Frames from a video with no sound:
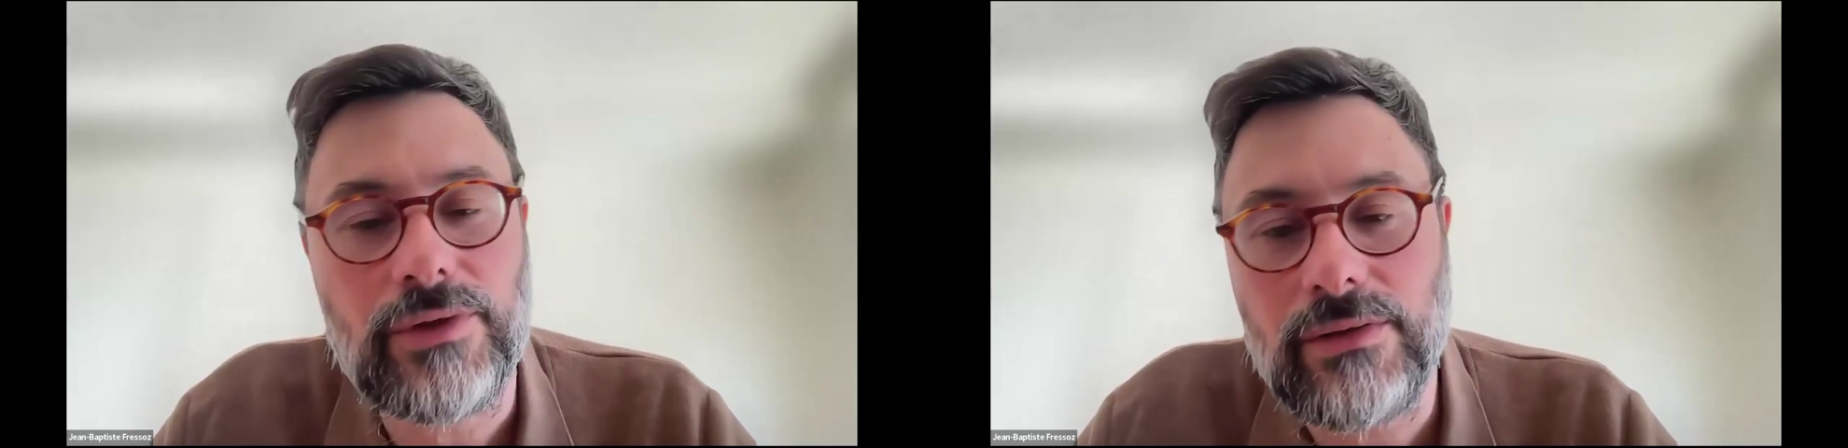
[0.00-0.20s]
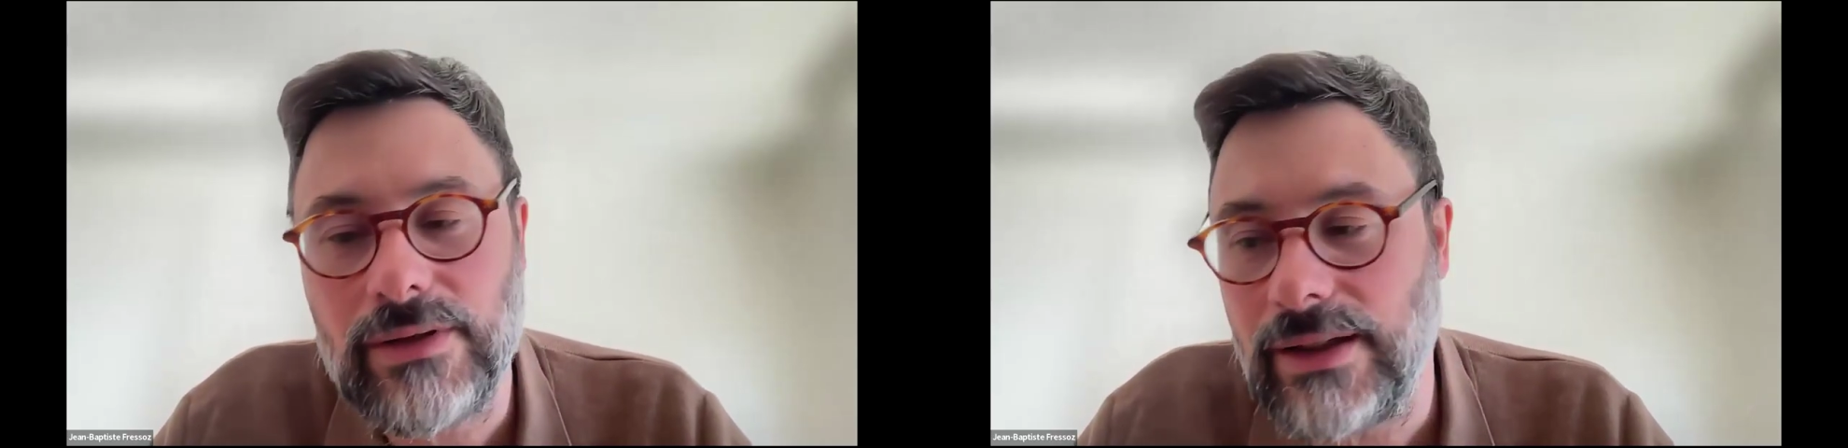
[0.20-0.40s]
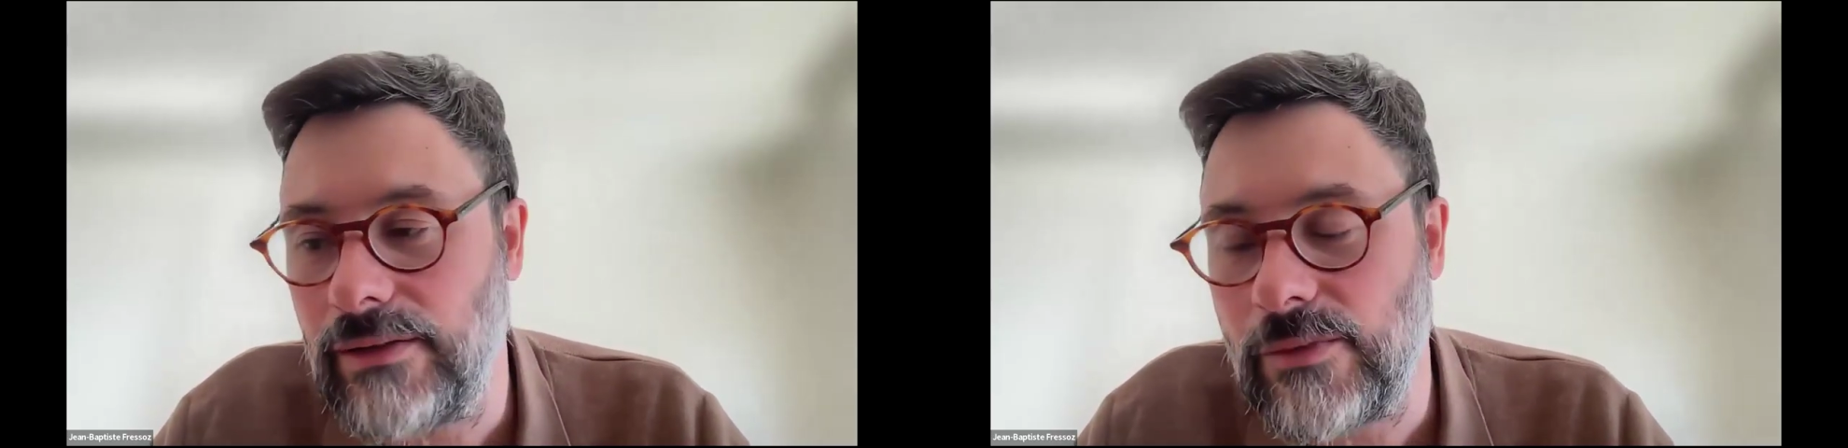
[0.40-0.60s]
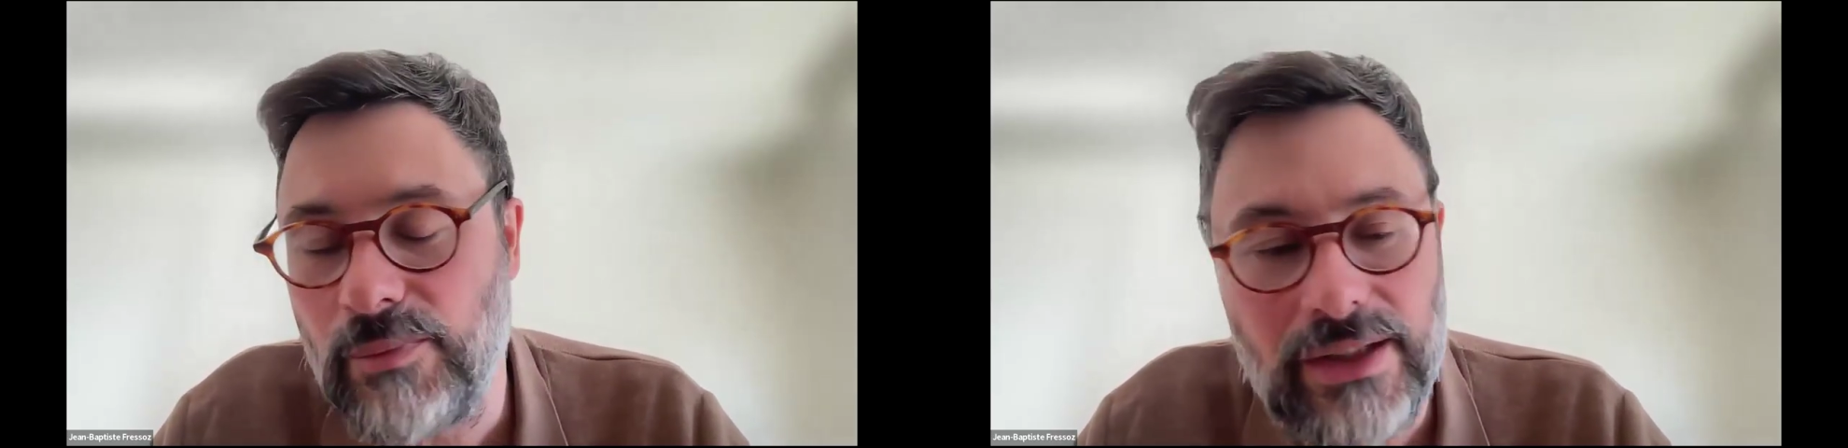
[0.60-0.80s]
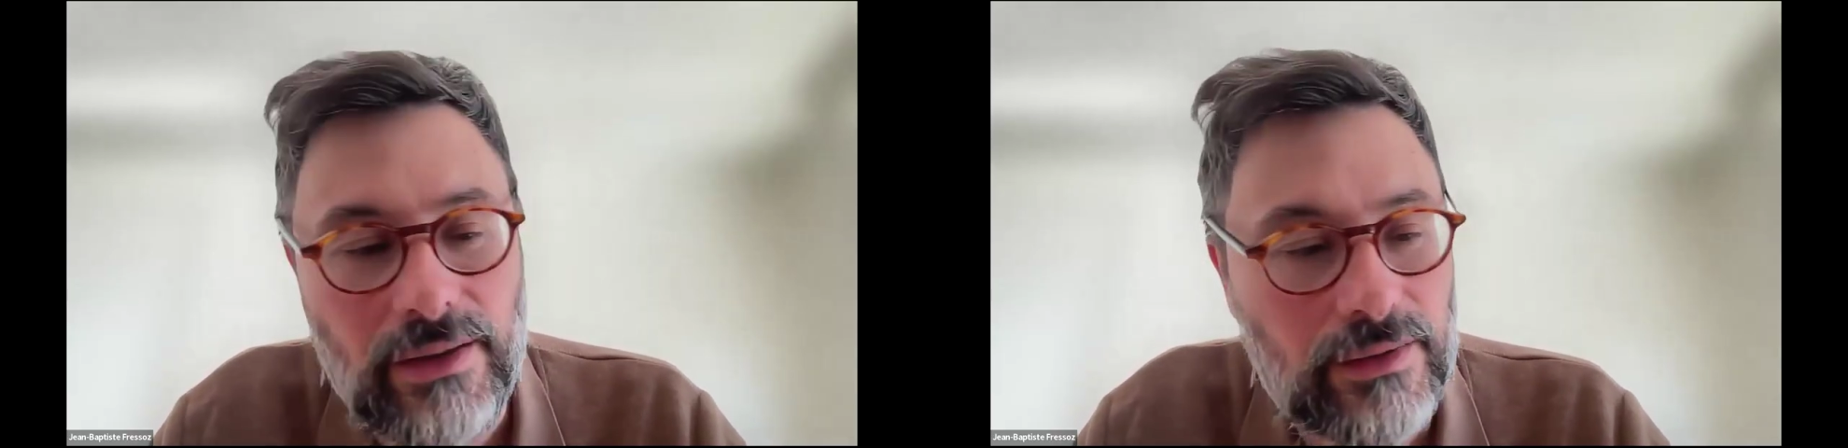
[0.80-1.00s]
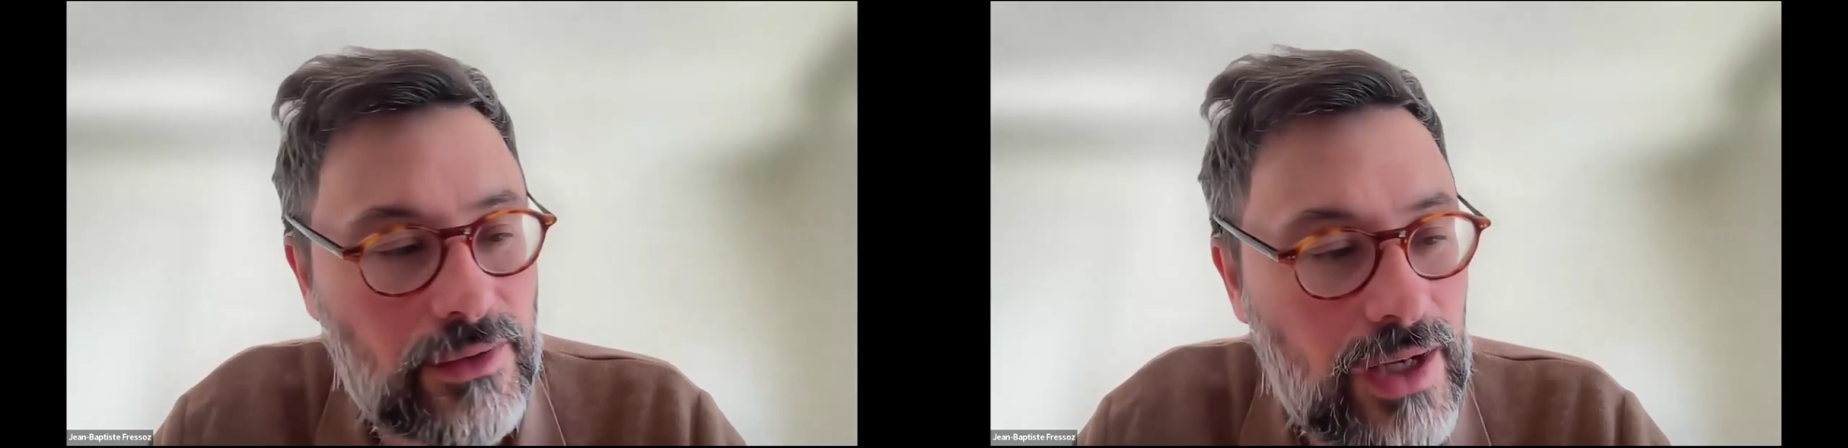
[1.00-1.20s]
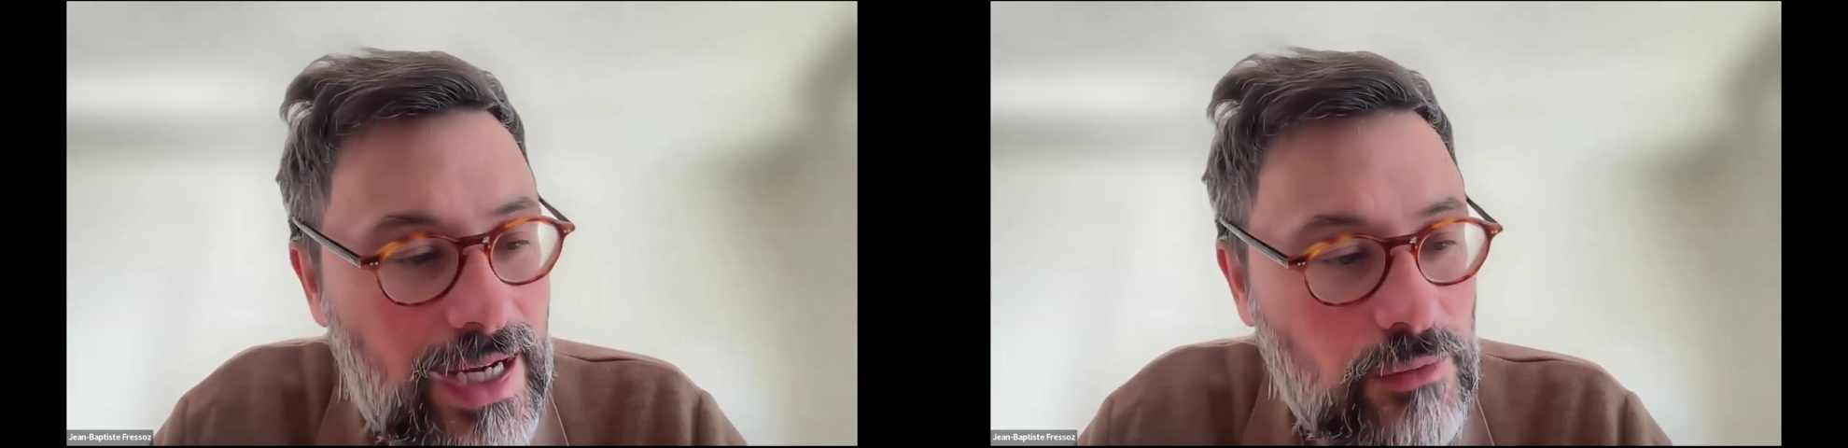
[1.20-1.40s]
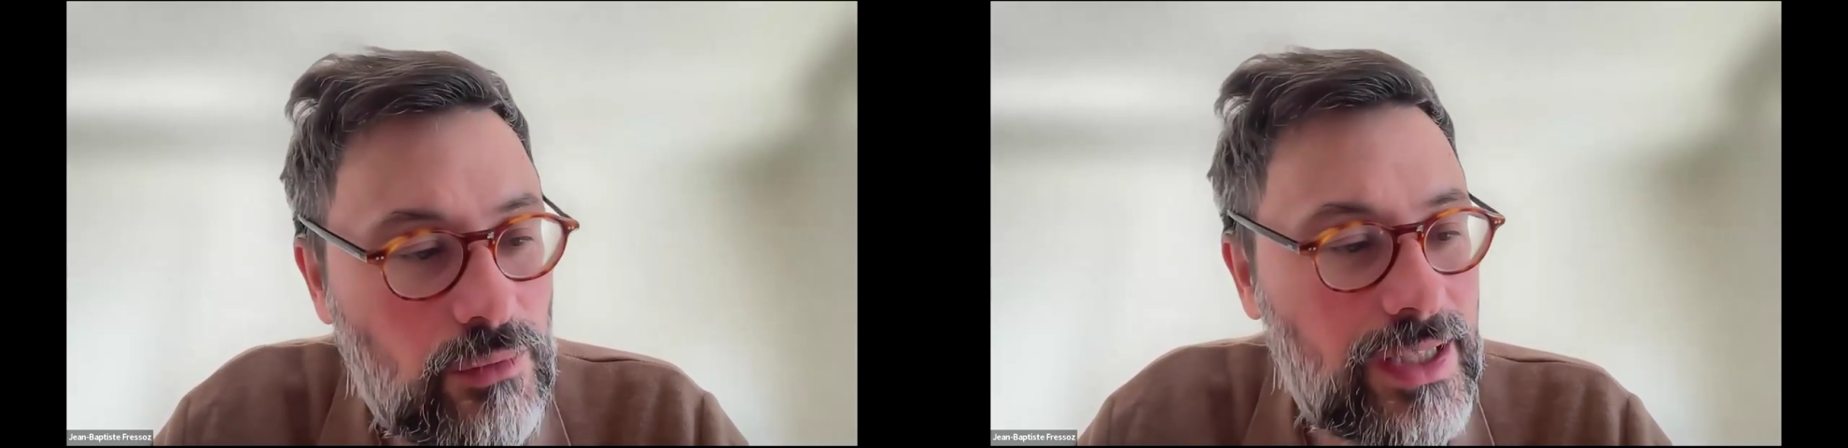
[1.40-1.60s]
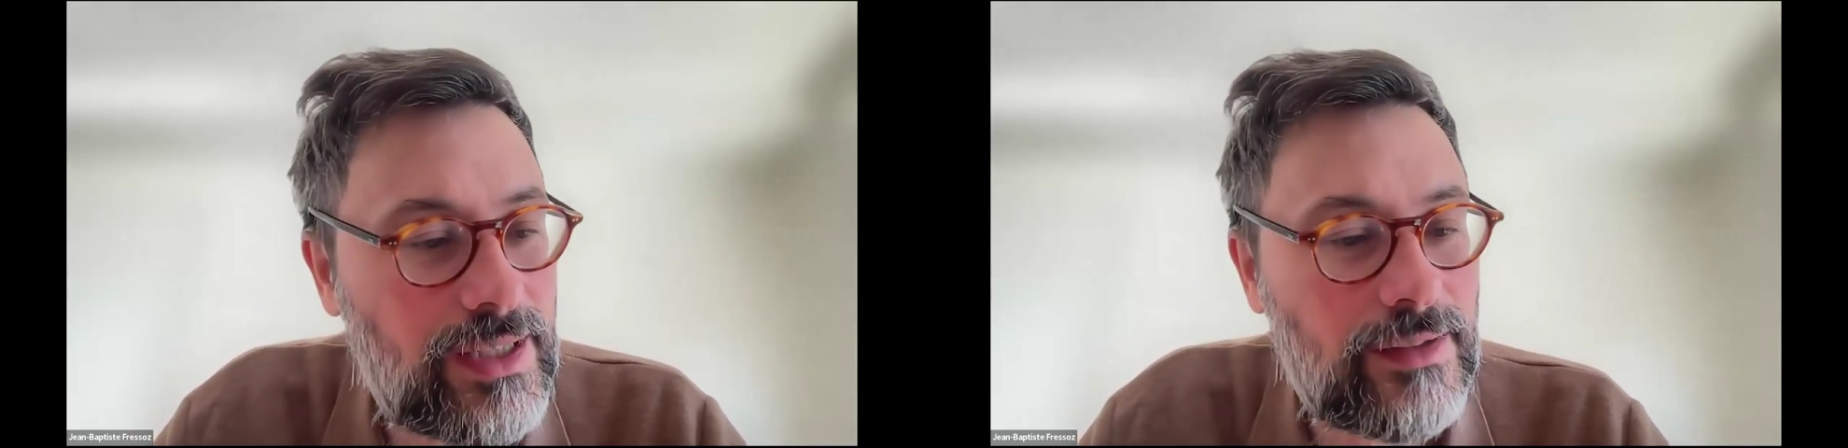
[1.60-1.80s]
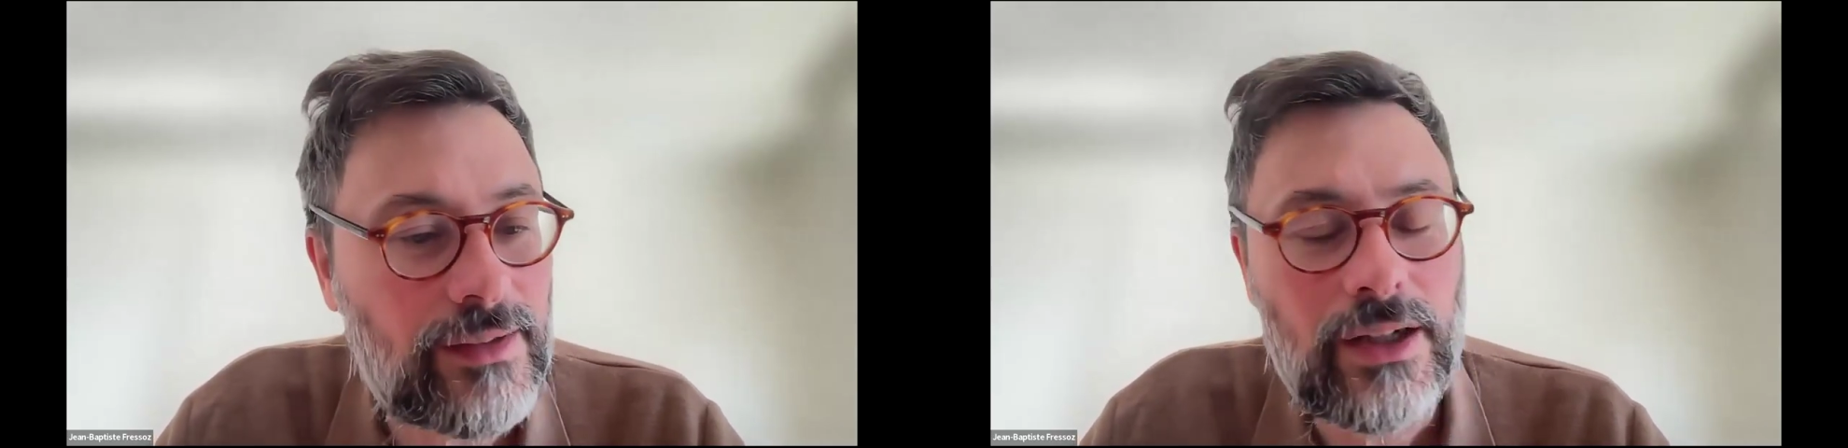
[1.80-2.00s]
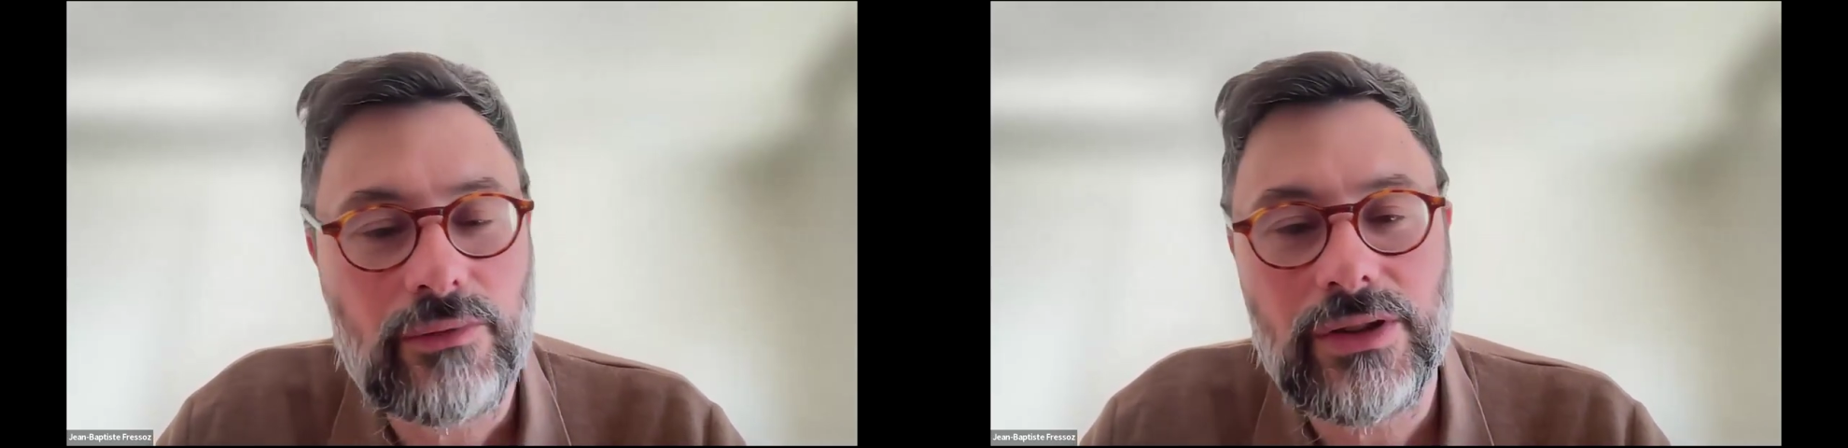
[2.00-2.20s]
reducing the speed on the highways,